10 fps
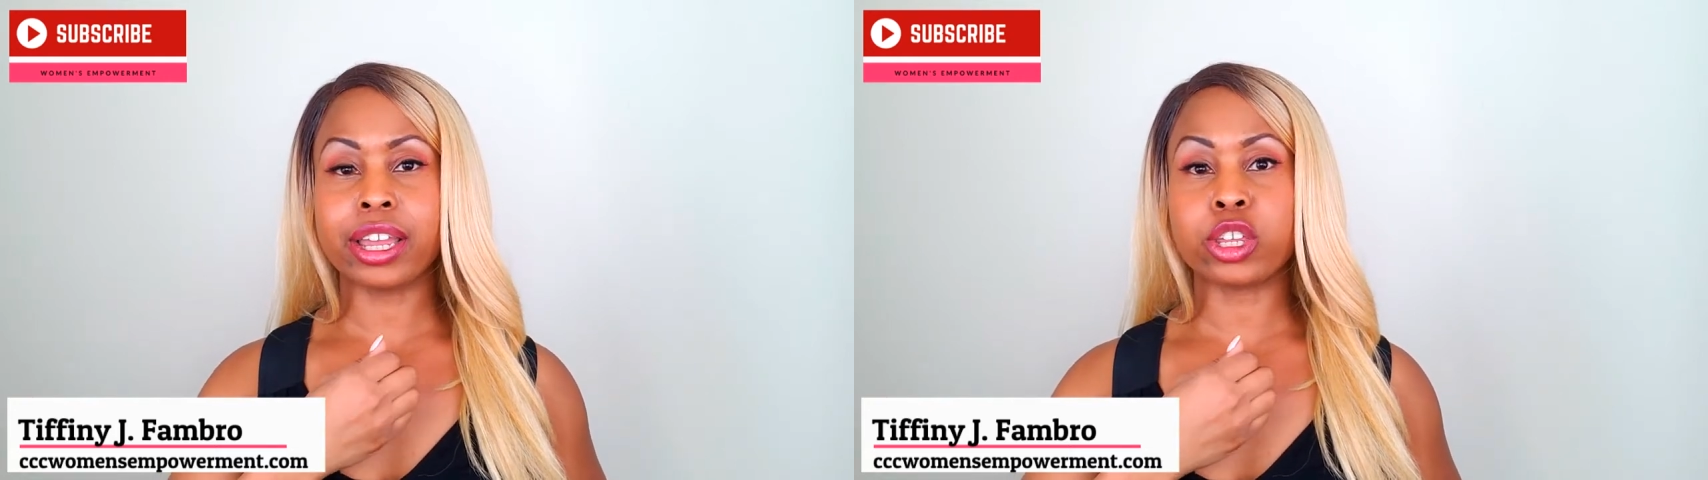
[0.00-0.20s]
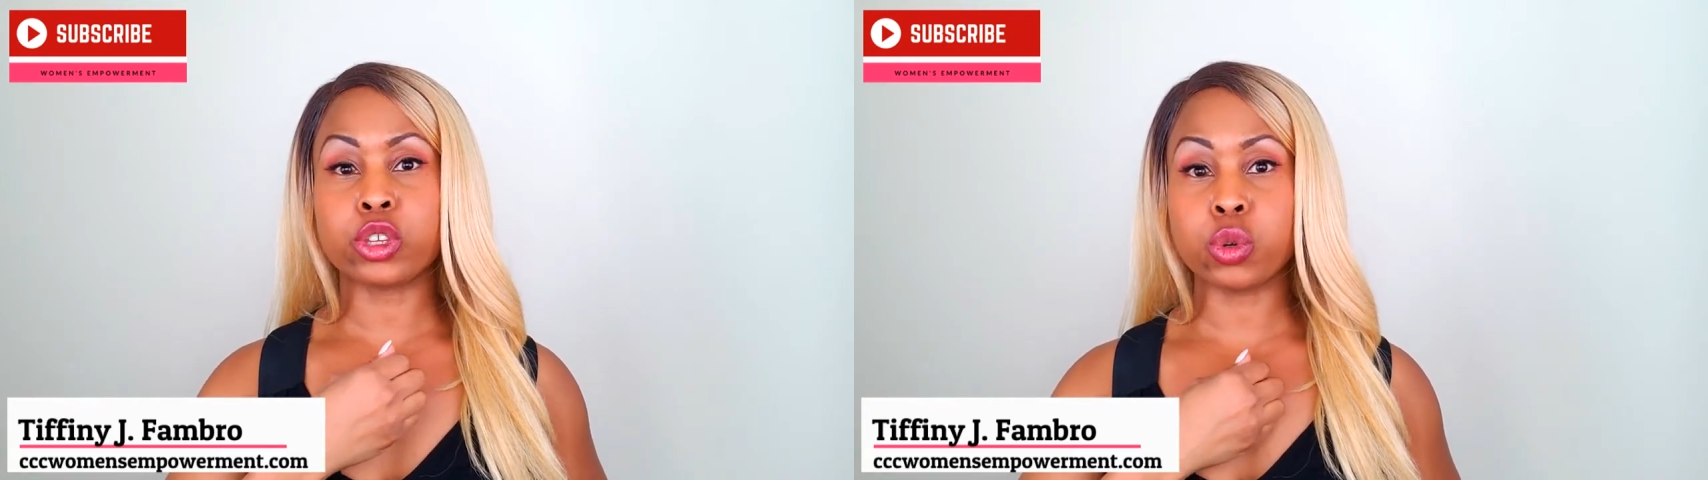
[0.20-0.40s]

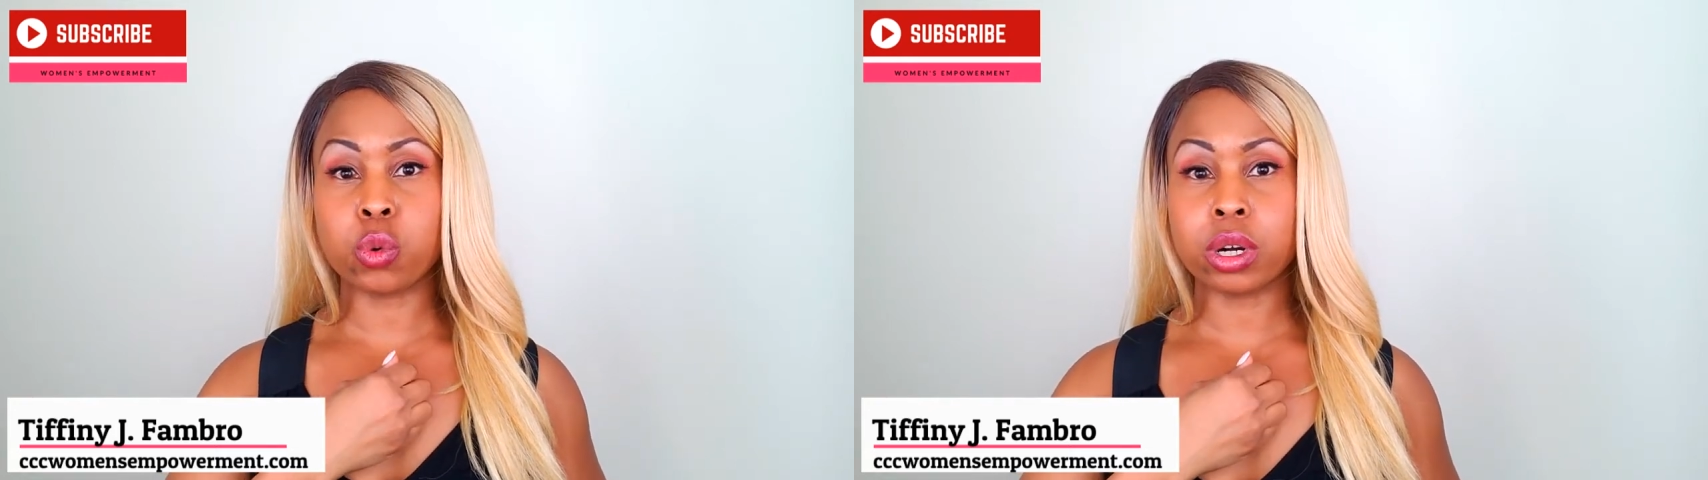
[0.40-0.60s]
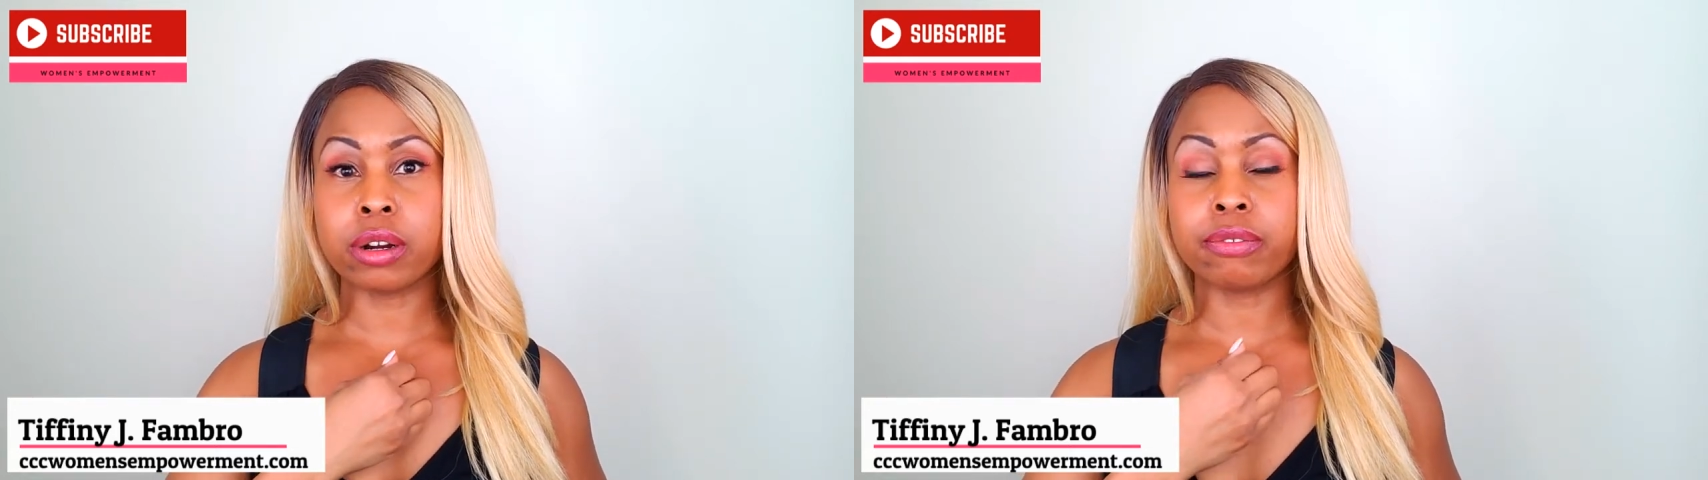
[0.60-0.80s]

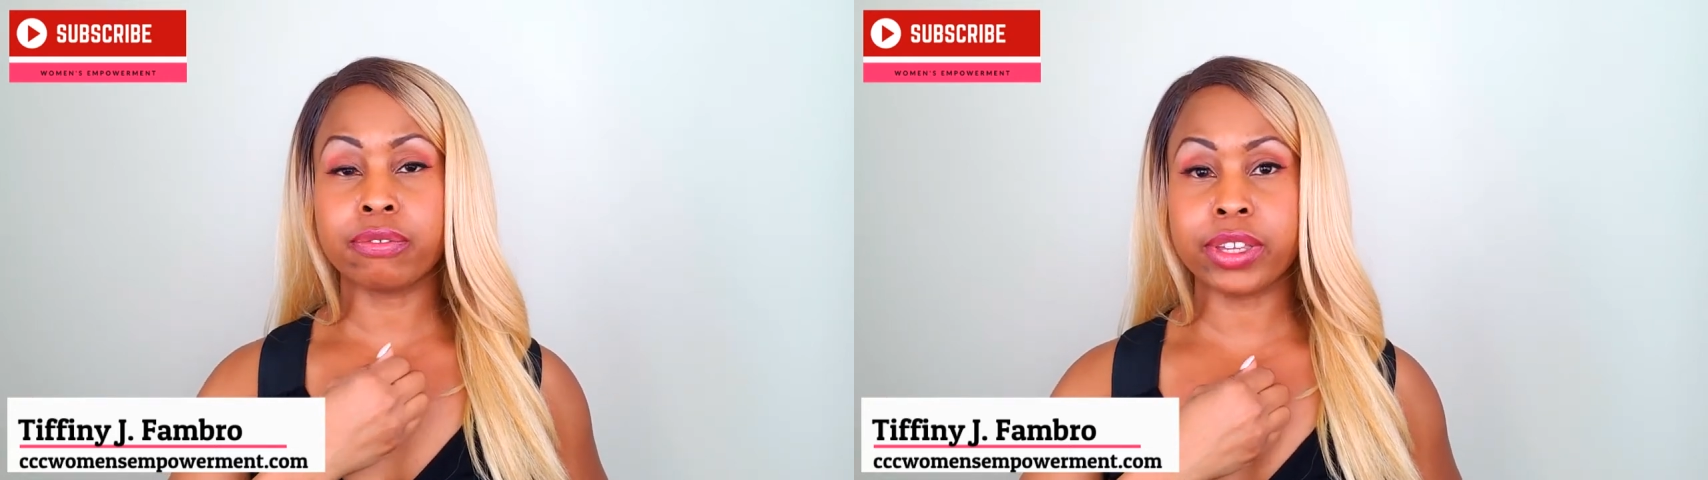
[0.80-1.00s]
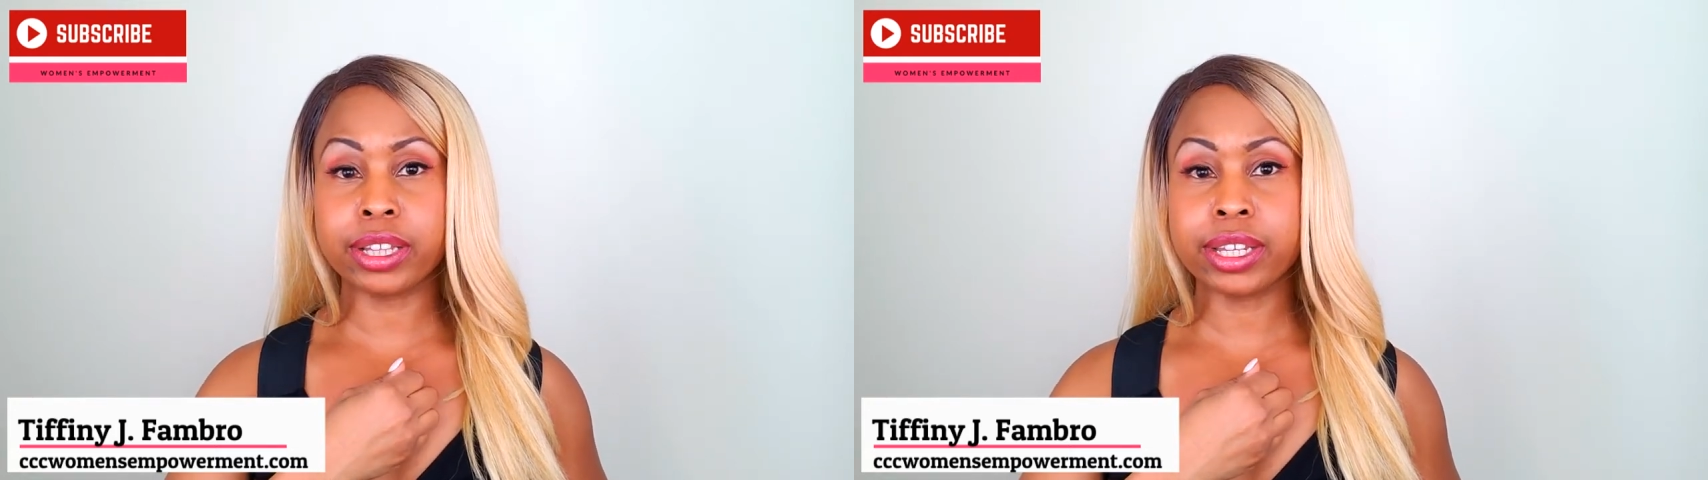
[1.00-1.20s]
your
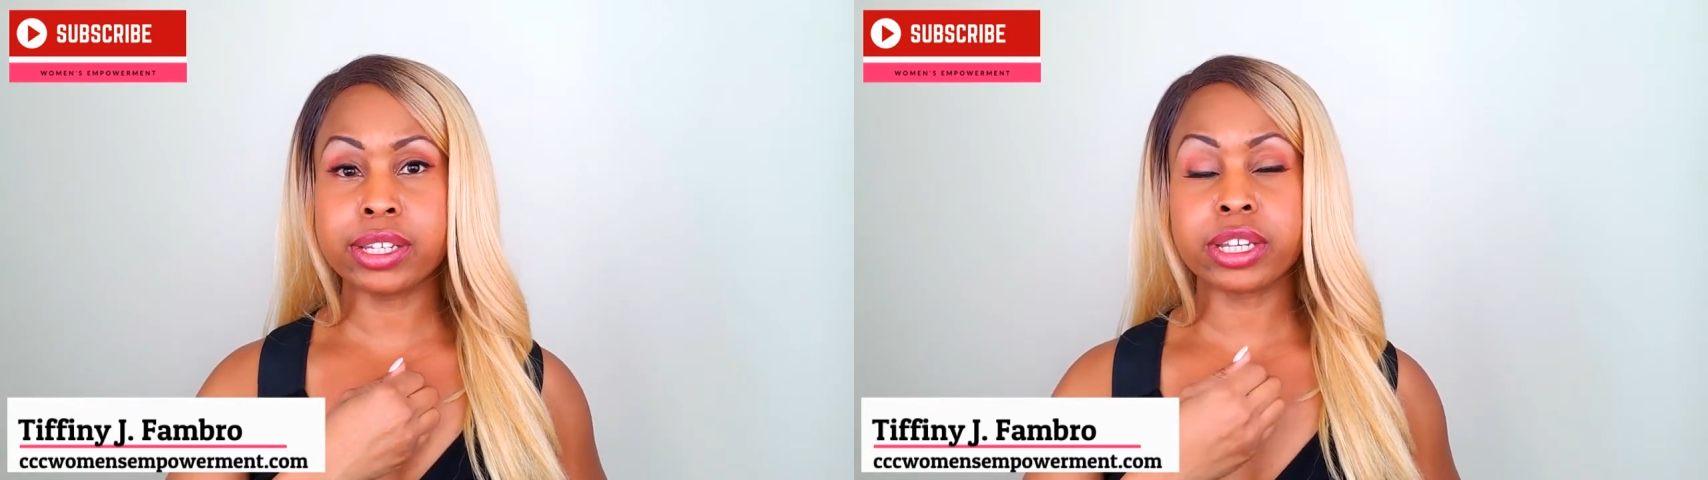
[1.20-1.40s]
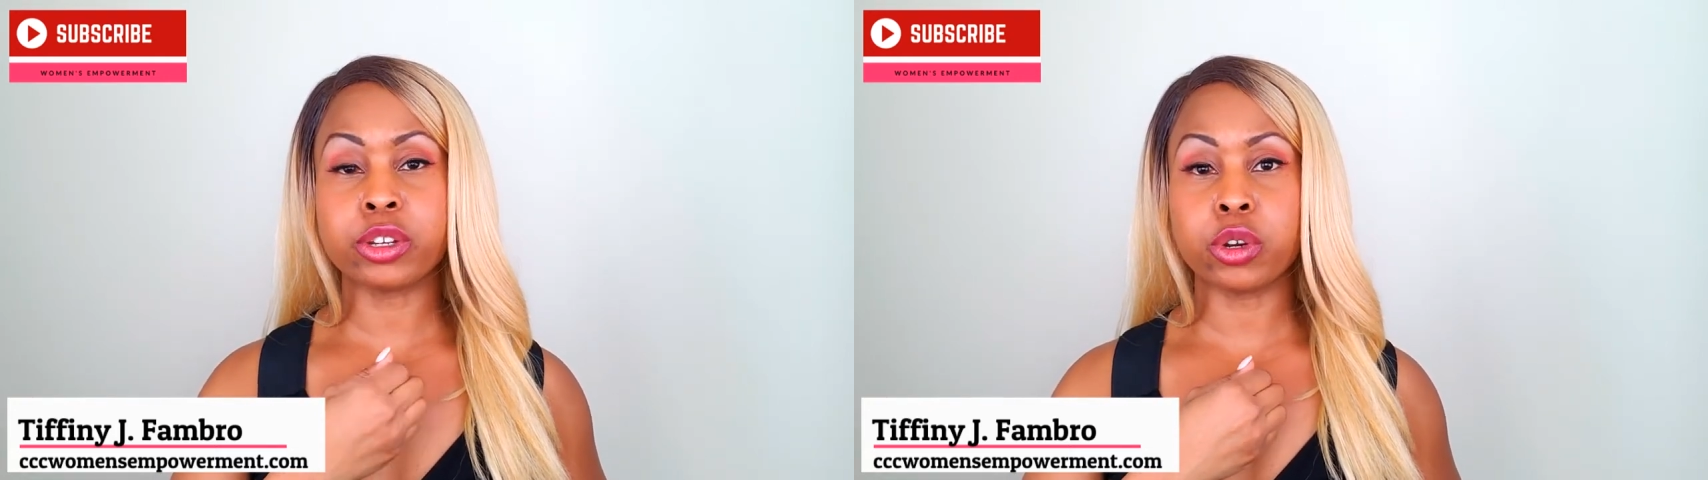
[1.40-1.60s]
feelings
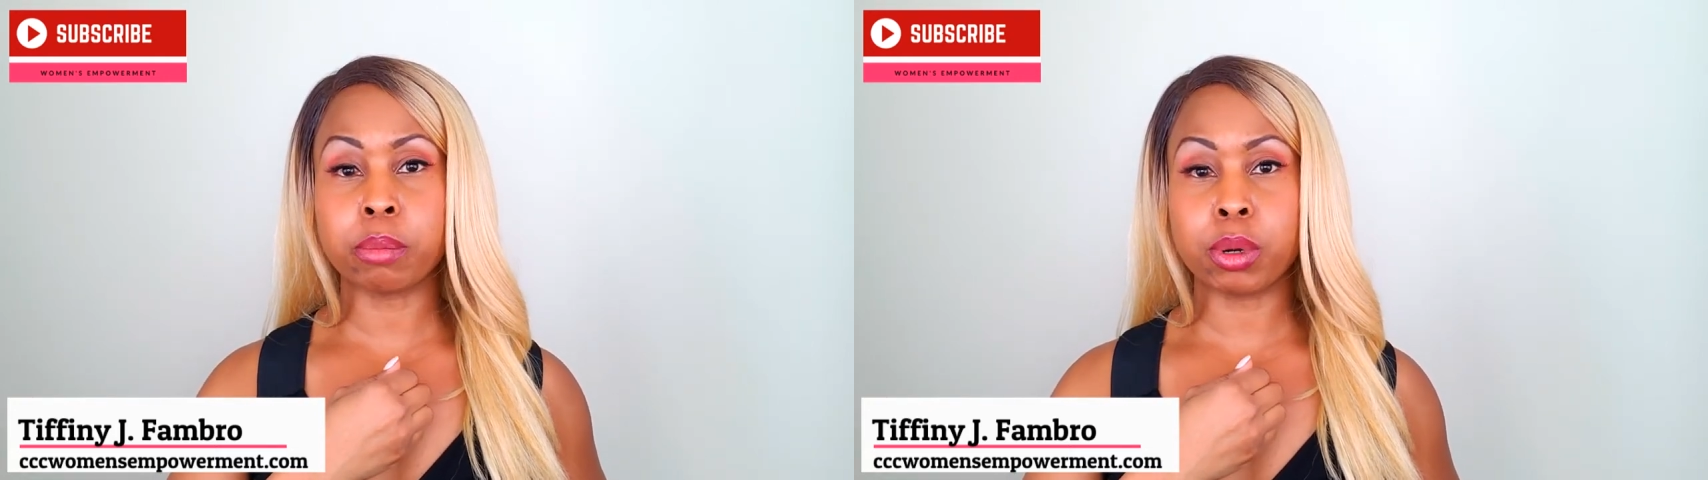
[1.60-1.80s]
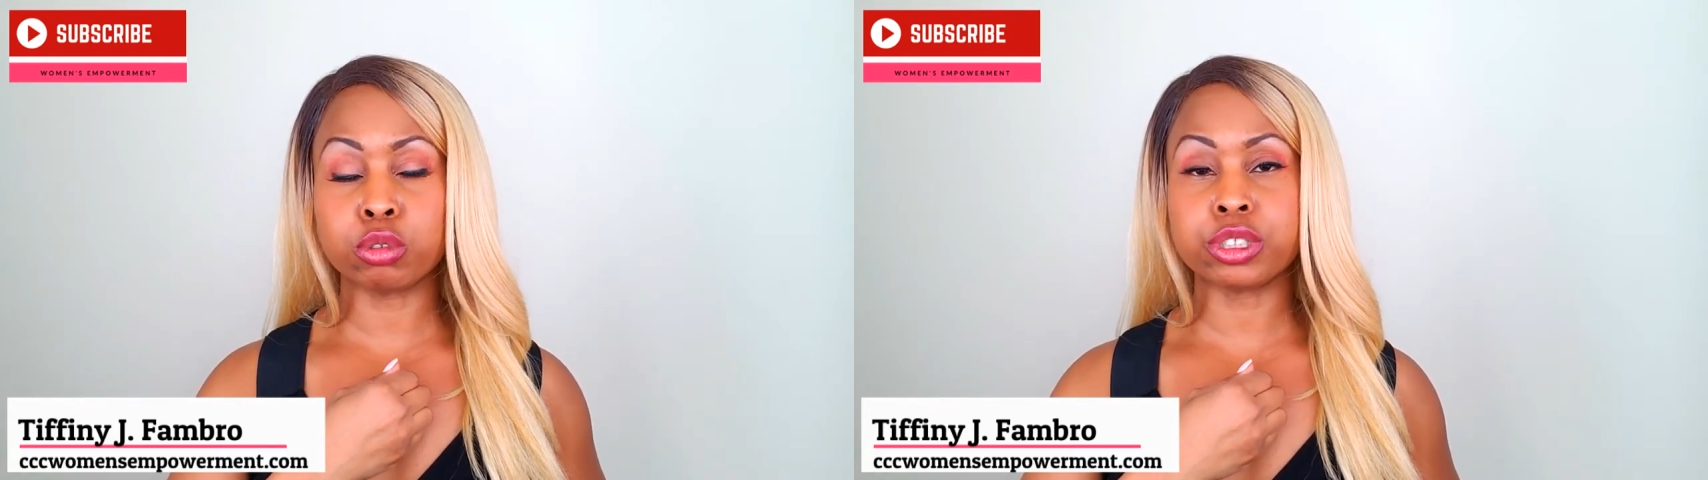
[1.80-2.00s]
and your
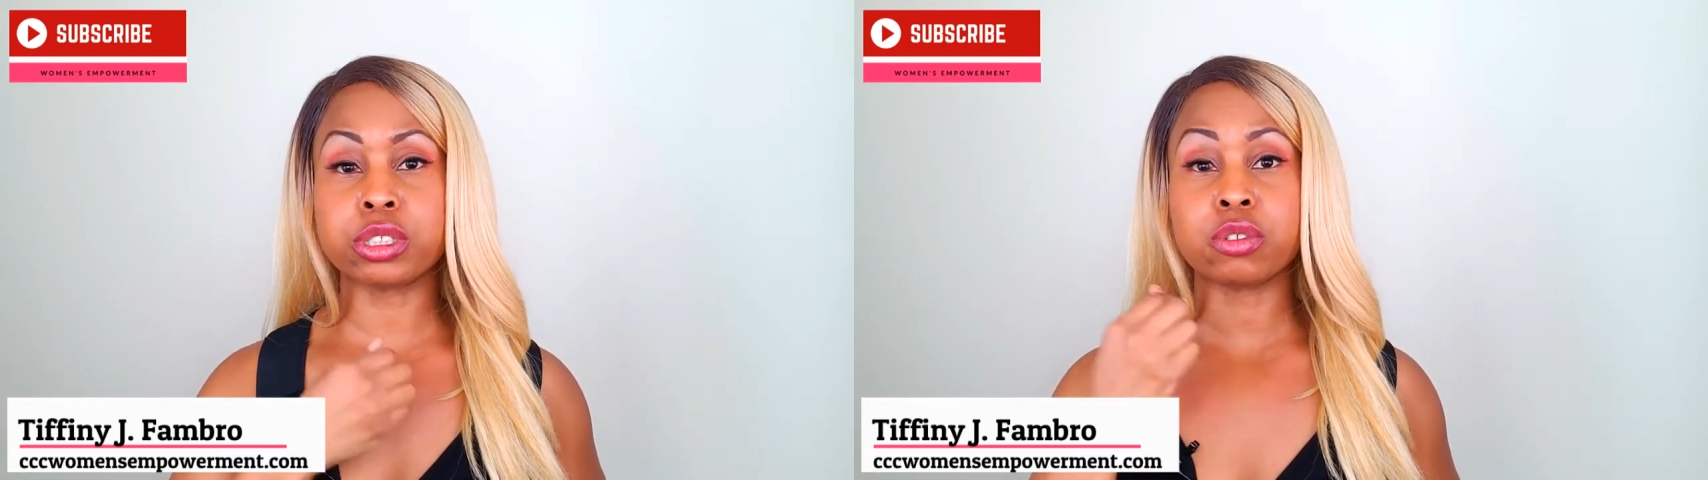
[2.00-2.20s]
emotions